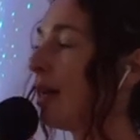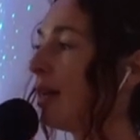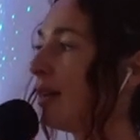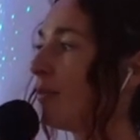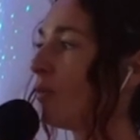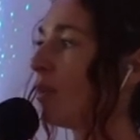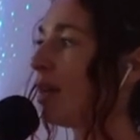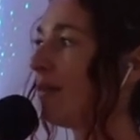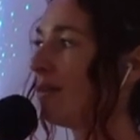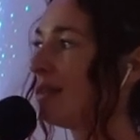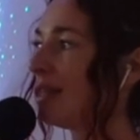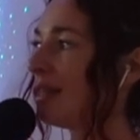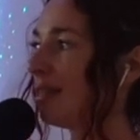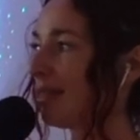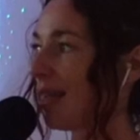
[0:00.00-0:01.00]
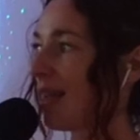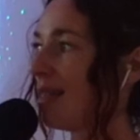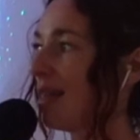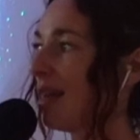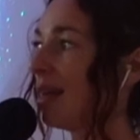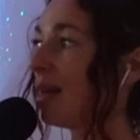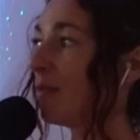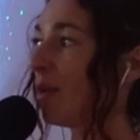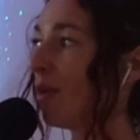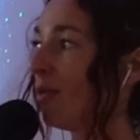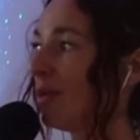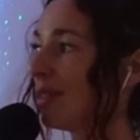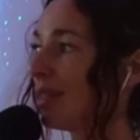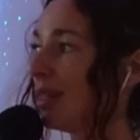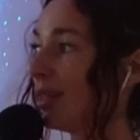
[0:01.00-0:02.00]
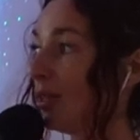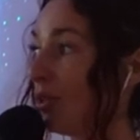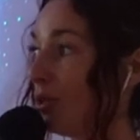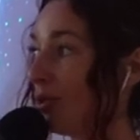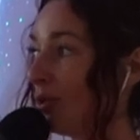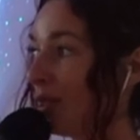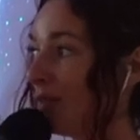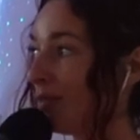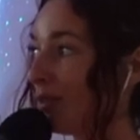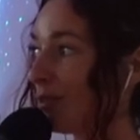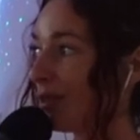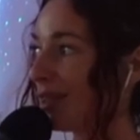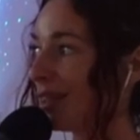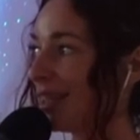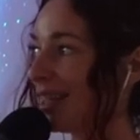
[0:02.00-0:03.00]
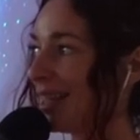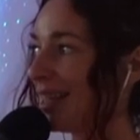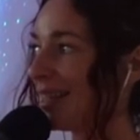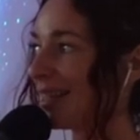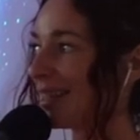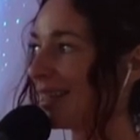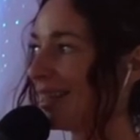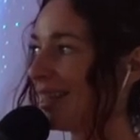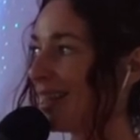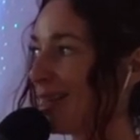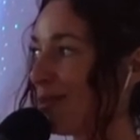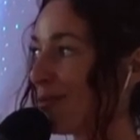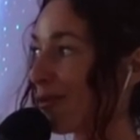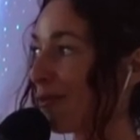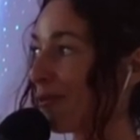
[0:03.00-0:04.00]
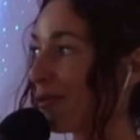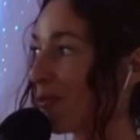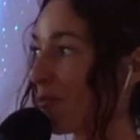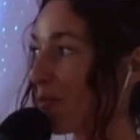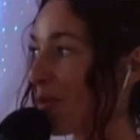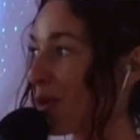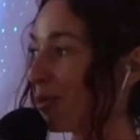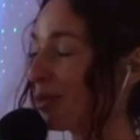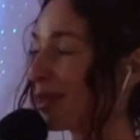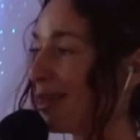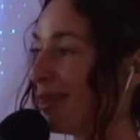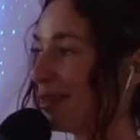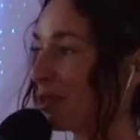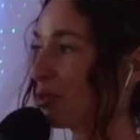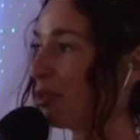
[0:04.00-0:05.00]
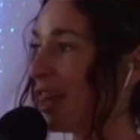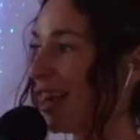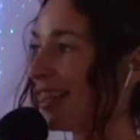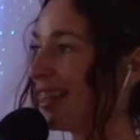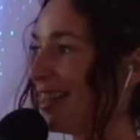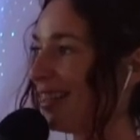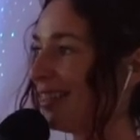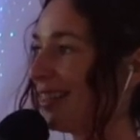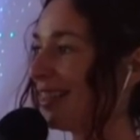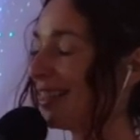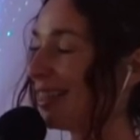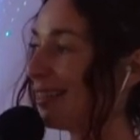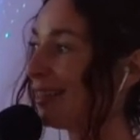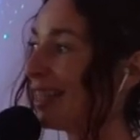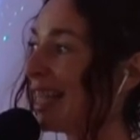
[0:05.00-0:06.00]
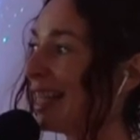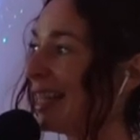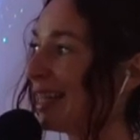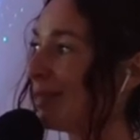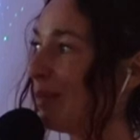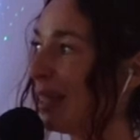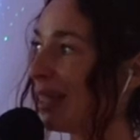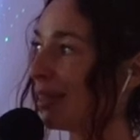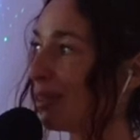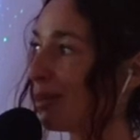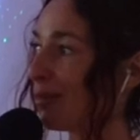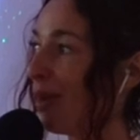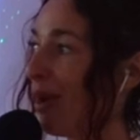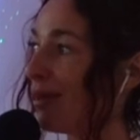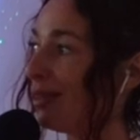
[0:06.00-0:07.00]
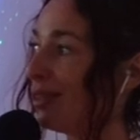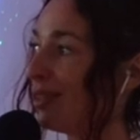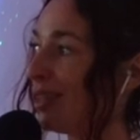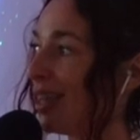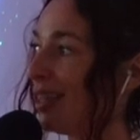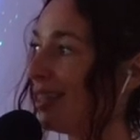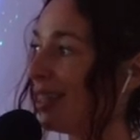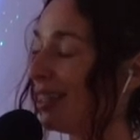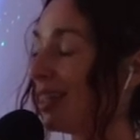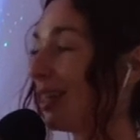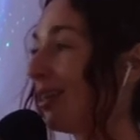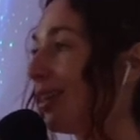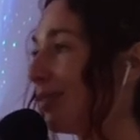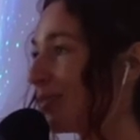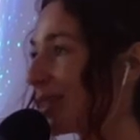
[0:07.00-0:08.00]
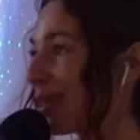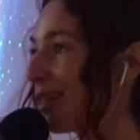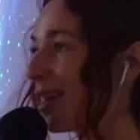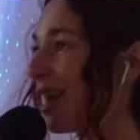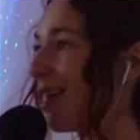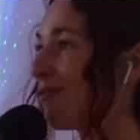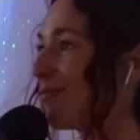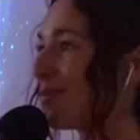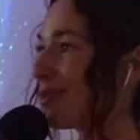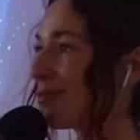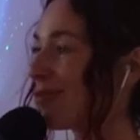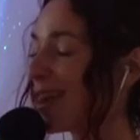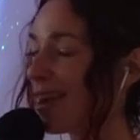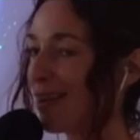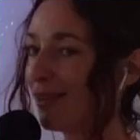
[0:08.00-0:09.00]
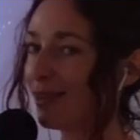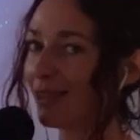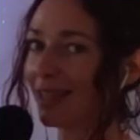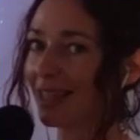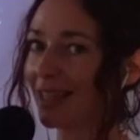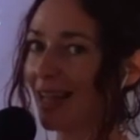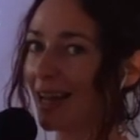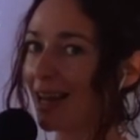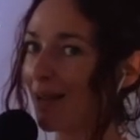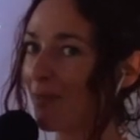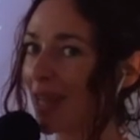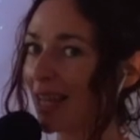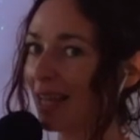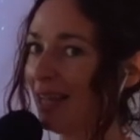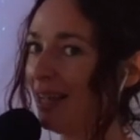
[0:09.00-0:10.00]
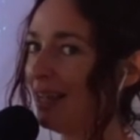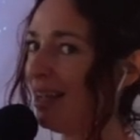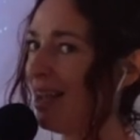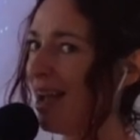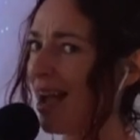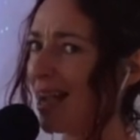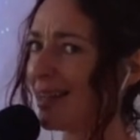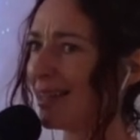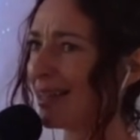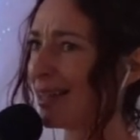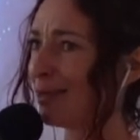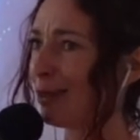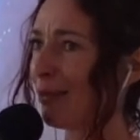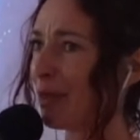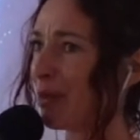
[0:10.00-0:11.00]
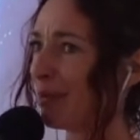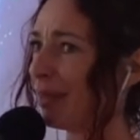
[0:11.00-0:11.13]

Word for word: And whenever they say that, I'm always like, you don't even realize that you are the most on track here, because they're saying it to me like they're apologizing, like, oh, I'm sorry, I haven't been around, and it's not. And I'm like, I just interrupt them.